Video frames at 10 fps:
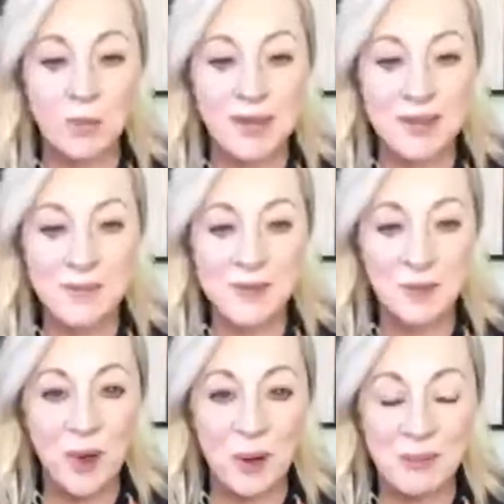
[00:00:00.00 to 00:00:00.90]
up, give me
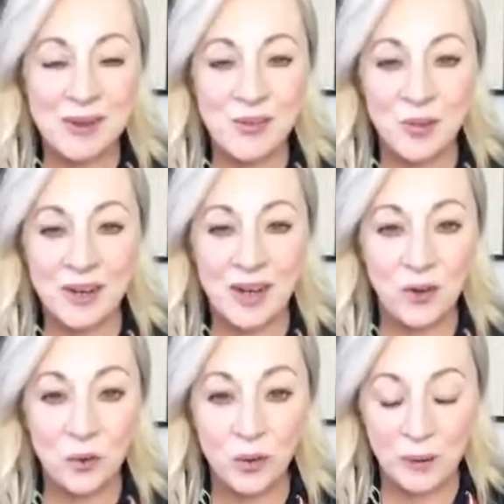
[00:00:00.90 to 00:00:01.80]
some comments so that I
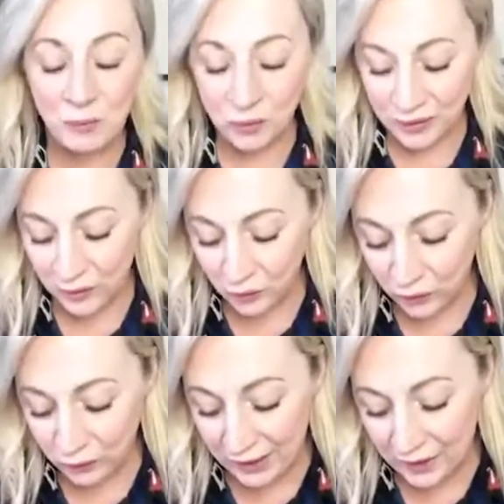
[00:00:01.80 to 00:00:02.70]
know that I'm on
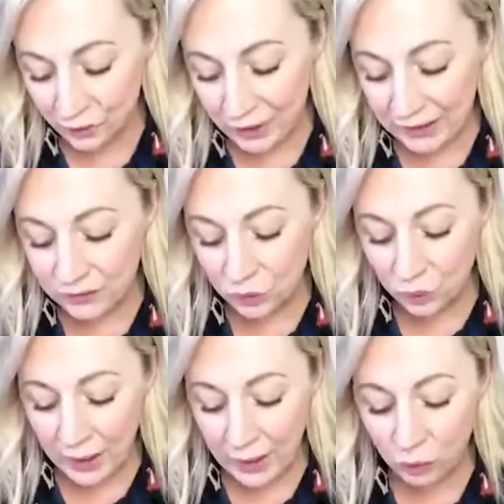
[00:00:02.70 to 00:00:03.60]
the right
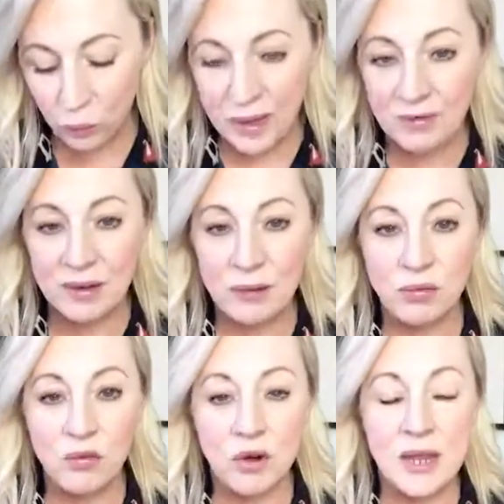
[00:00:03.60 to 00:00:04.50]

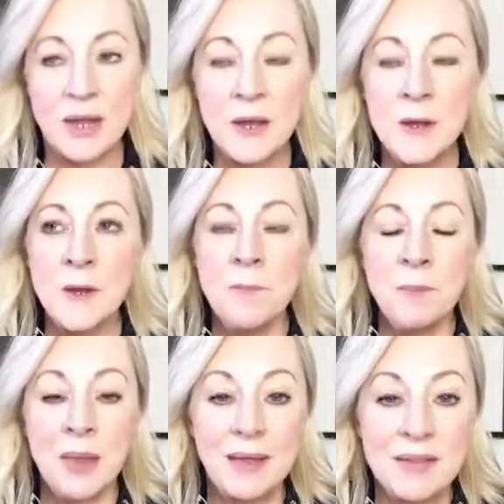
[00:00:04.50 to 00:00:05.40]
wavelength for you.
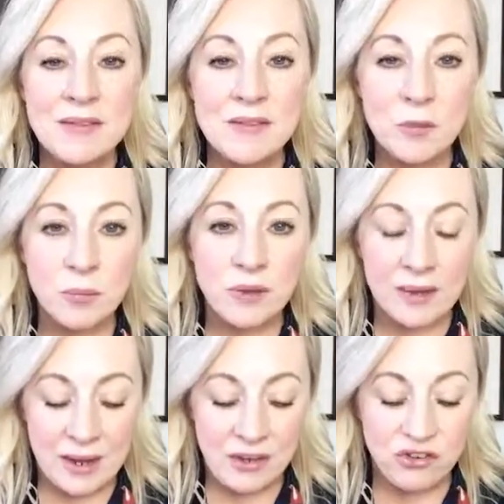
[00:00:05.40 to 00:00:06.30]
And this is something
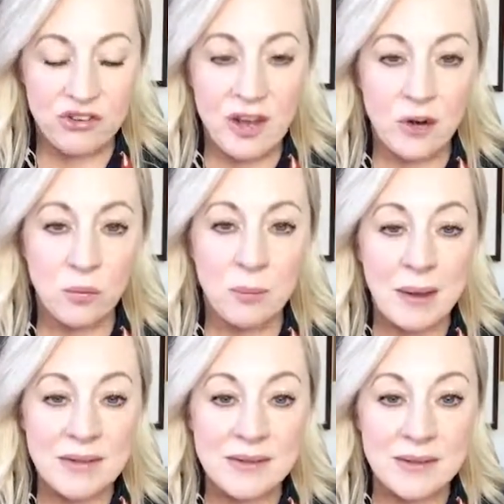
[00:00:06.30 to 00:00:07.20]
that I share with
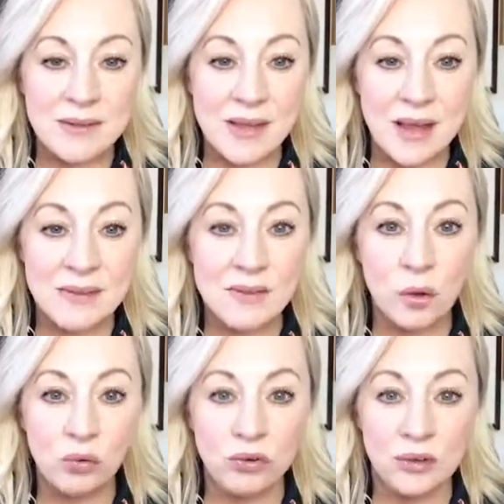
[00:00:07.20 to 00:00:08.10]
my success
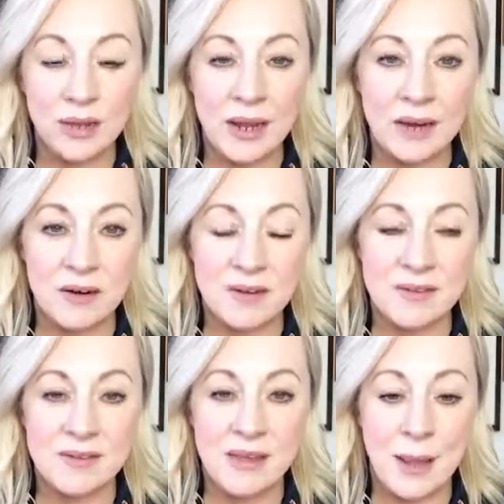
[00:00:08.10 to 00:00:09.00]
coaching
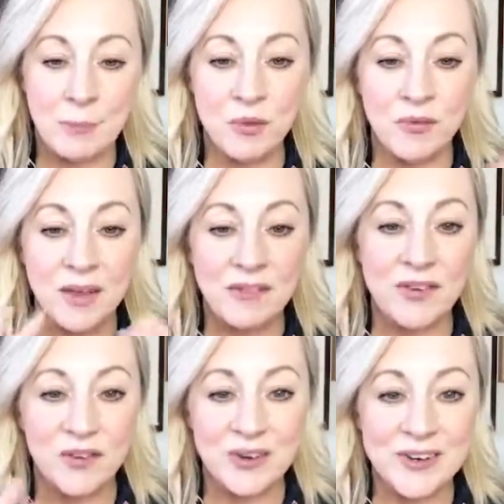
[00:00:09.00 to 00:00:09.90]
girls. So if any of
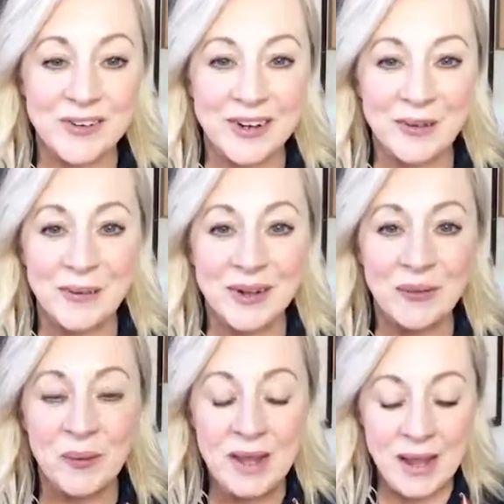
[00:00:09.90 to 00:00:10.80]
you are here,
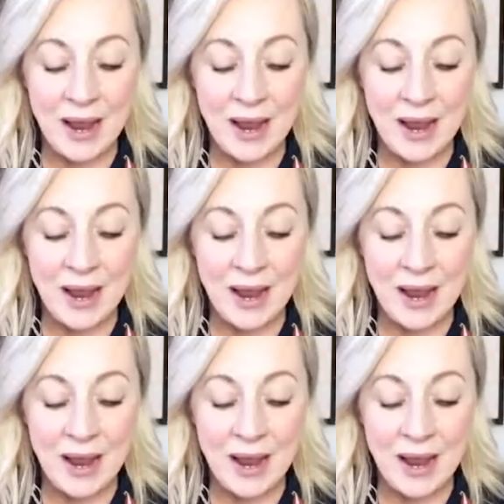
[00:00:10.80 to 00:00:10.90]
hello,